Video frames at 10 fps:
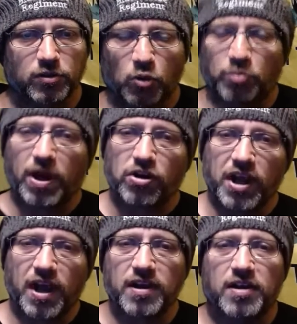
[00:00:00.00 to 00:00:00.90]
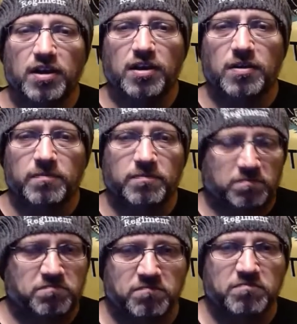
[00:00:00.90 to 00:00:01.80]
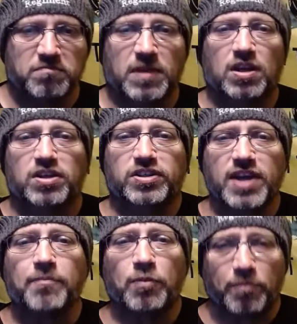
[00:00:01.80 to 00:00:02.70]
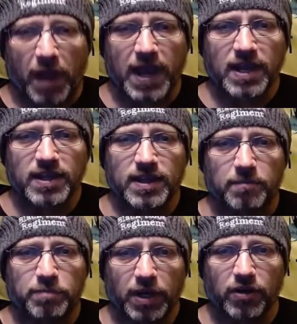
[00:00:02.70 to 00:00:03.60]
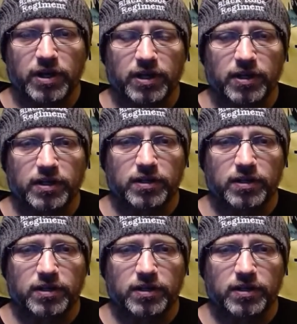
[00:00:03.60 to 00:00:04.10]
Or better yet, stop paying them, period.